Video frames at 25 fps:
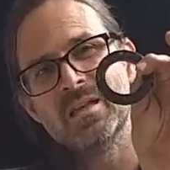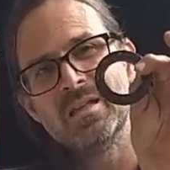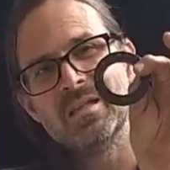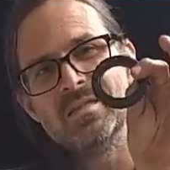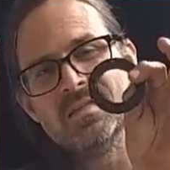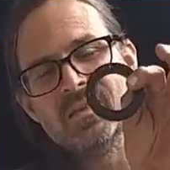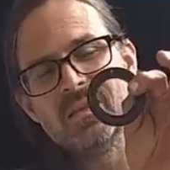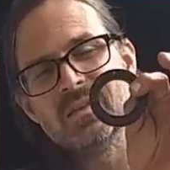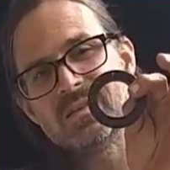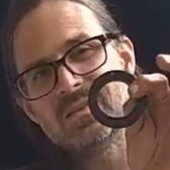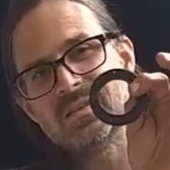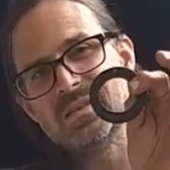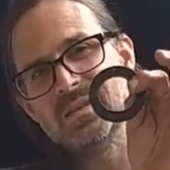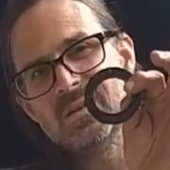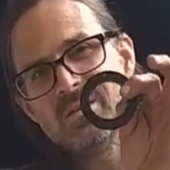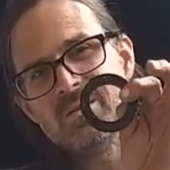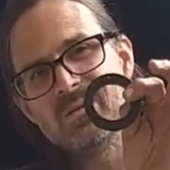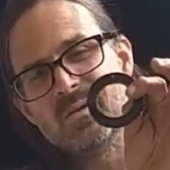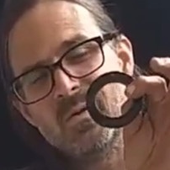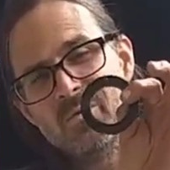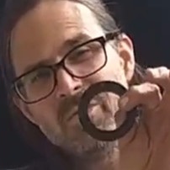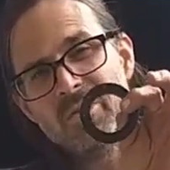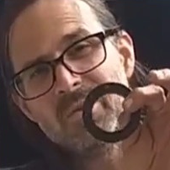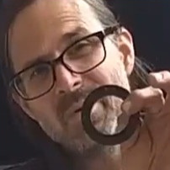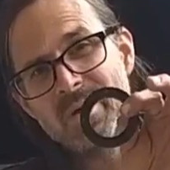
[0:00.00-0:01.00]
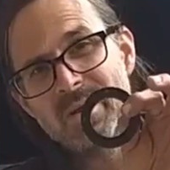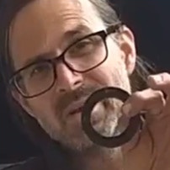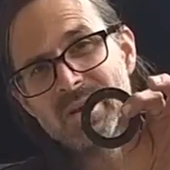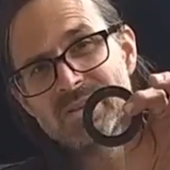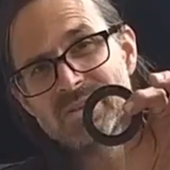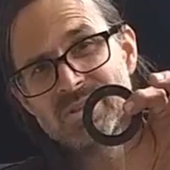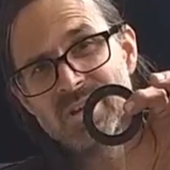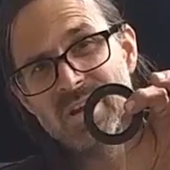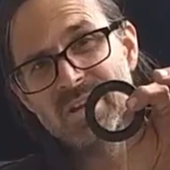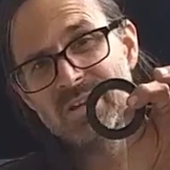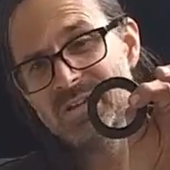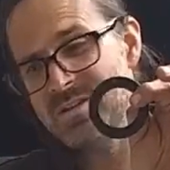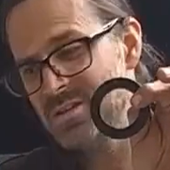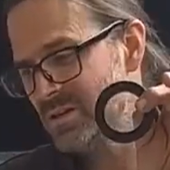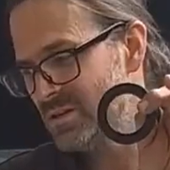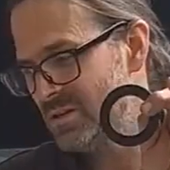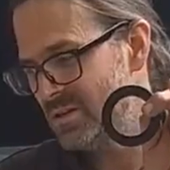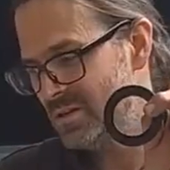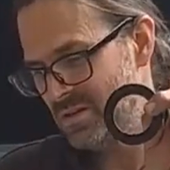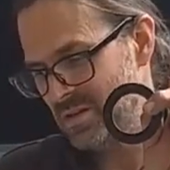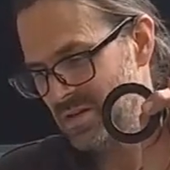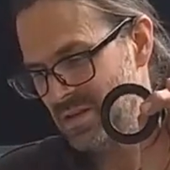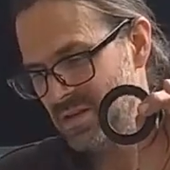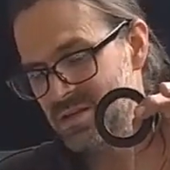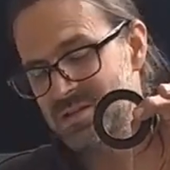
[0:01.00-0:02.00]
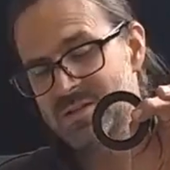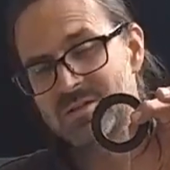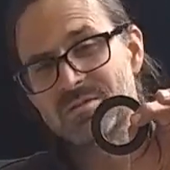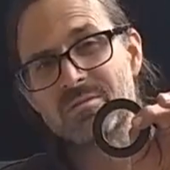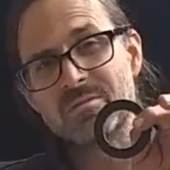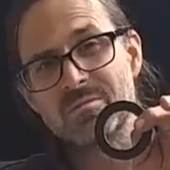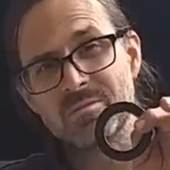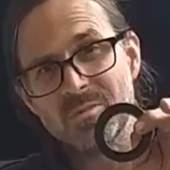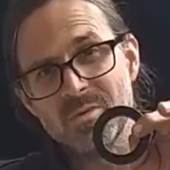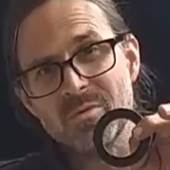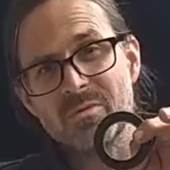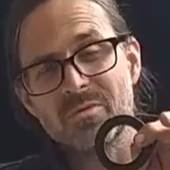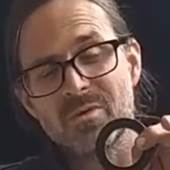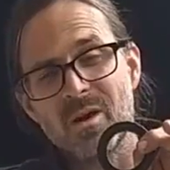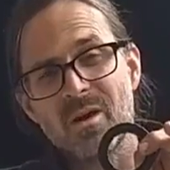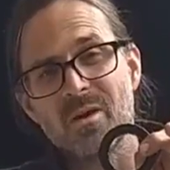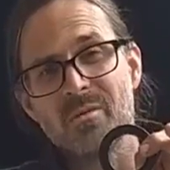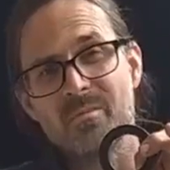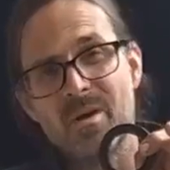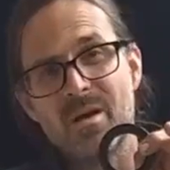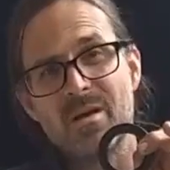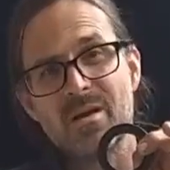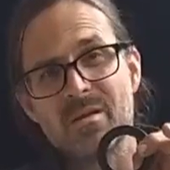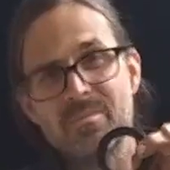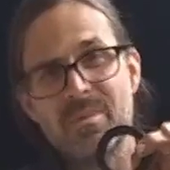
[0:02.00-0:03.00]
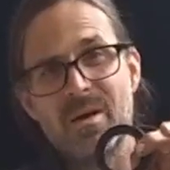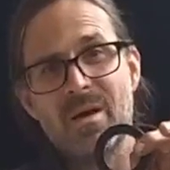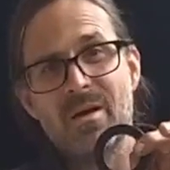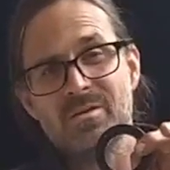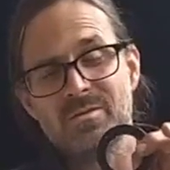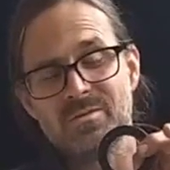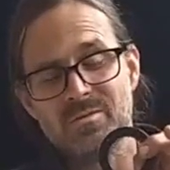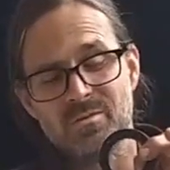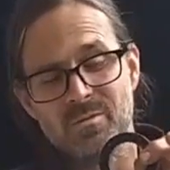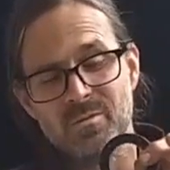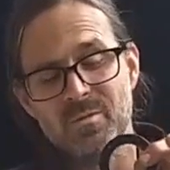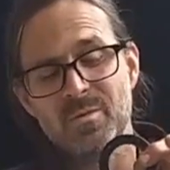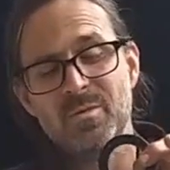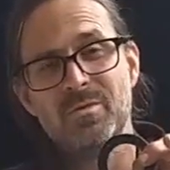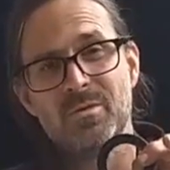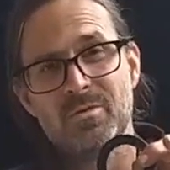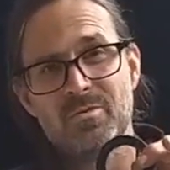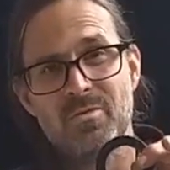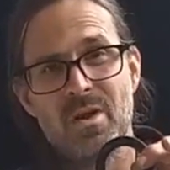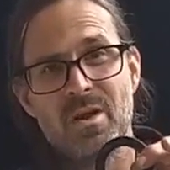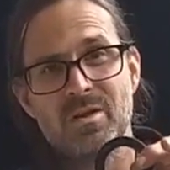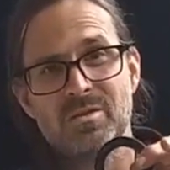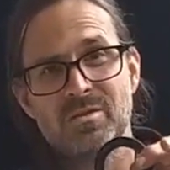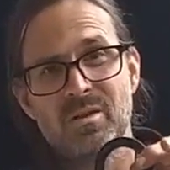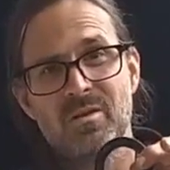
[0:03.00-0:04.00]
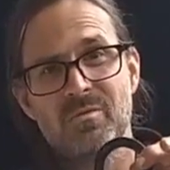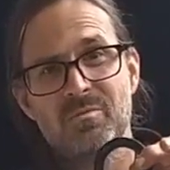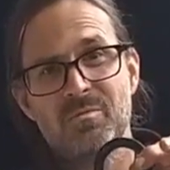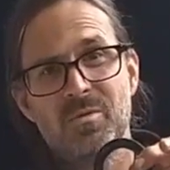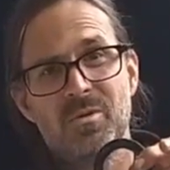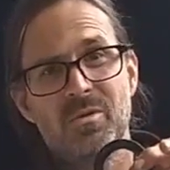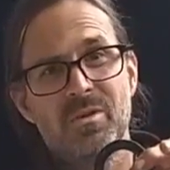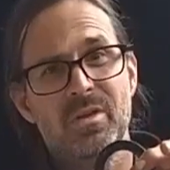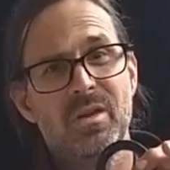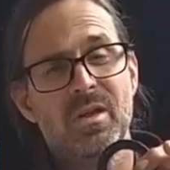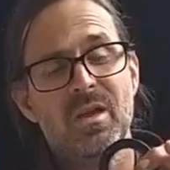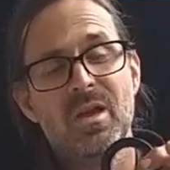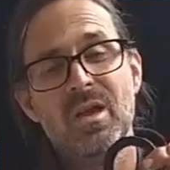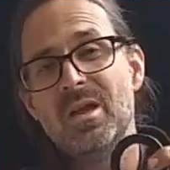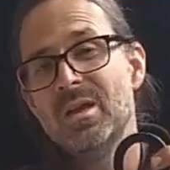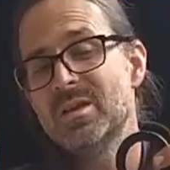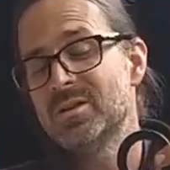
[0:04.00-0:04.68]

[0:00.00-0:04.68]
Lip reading: This seal, the only way to change it is to remove the harmonic balancer, remove the crankshaft pulley.